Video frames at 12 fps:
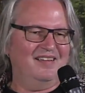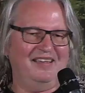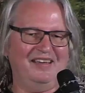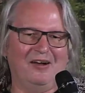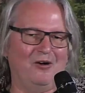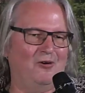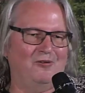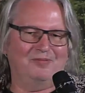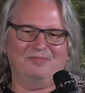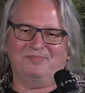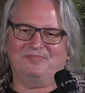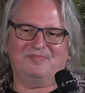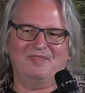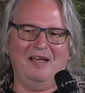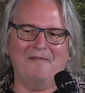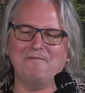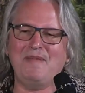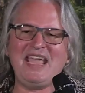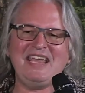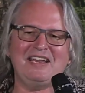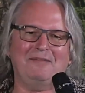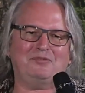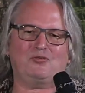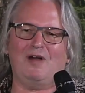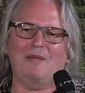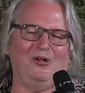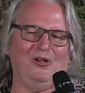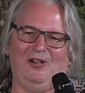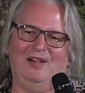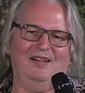a made-up trouble